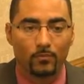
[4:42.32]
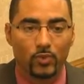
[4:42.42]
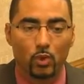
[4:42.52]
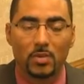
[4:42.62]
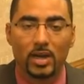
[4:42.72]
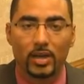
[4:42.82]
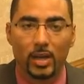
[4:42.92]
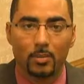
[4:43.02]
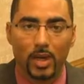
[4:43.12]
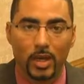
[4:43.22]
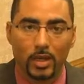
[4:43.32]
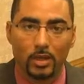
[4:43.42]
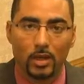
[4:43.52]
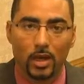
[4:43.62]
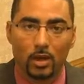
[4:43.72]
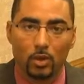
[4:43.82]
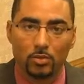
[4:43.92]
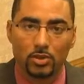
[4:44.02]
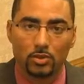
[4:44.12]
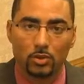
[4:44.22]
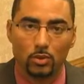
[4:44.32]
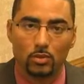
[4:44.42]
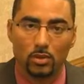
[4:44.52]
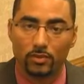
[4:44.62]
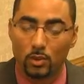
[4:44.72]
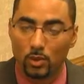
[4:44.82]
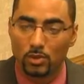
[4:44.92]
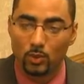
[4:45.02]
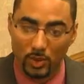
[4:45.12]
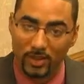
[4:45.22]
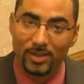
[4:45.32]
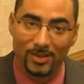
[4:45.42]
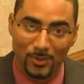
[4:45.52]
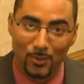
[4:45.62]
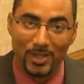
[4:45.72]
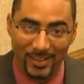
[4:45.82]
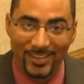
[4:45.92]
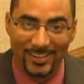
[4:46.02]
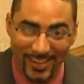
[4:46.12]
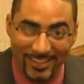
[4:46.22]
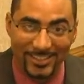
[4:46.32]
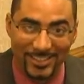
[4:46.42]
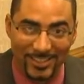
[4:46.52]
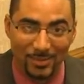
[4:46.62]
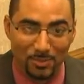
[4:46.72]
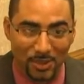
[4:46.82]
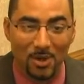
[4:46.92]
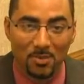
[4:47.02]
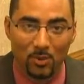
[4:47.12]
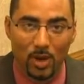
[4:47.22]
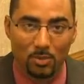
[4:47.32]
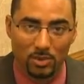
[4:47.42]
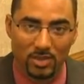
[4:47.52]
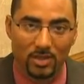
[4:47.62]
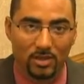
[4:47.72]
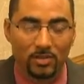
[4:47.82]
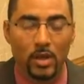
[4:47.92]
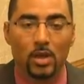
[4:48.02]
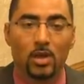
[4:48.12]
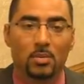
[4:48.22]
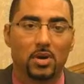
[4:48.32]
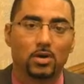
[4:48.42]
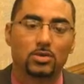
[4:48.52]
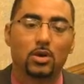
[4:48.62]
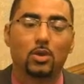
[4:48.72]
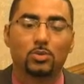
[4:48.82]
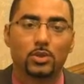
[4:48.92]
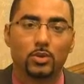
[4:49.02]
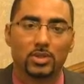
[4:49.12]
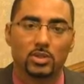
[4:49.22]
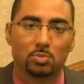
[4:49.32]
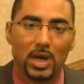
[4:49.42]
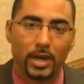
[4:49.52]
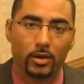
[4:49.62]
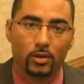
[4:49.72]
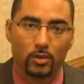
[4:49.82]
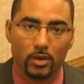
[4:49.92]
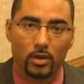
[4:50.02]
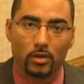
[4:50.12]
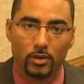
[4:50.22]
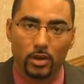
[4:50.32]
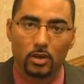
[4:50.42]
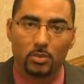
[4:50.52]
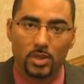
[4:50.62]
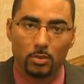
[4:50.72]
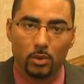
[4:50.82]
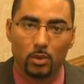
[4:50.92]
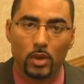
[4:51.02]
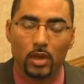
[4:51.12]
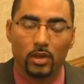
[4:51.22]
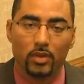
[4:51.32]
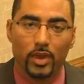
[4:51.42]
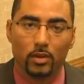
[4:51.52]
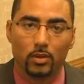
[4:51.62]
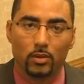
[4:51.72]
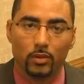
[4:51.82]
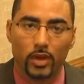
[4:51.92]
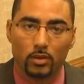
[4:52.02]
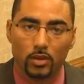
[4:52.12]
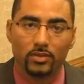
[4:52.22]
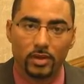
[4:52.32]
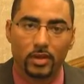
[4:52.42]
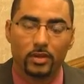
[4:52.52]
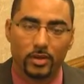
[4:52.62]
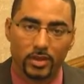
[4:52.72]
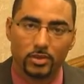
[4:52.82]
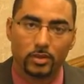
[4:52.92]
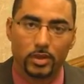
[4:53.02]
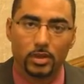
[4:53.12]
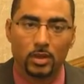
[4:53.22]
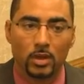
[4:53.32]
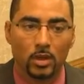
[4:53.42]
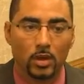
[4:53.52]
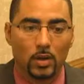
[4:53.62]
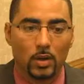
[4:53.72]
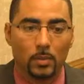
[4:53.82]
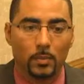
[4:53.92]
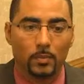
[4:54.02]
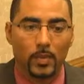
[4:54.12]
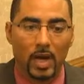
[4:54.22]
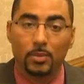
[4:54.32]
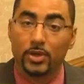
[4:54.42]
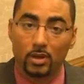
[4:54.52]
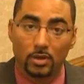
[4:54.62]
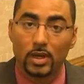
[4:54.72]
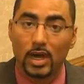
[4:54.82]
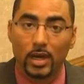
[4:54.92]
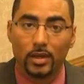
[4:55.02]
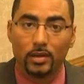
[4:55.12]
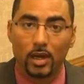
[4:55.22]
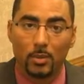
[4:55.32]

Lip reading: Through my campaign, I hope to, of course, win the election and become the representative, but I also hope to inspire the other young people that are living in the district. I'm a young guy.